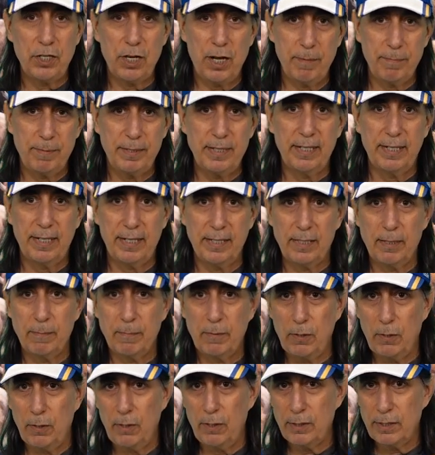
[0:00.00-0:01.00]
Thompson to get
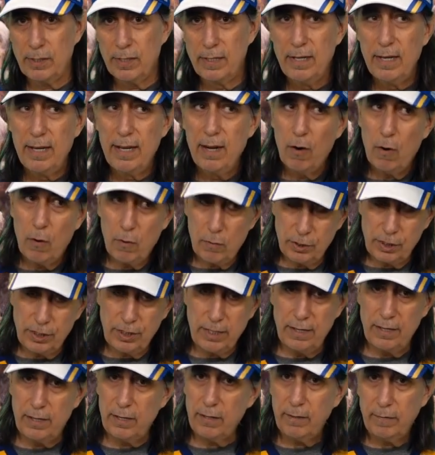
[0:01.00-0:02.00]
some goals or
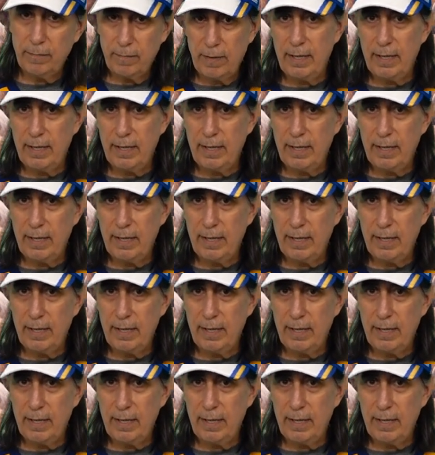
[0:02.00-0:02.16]
Skinner.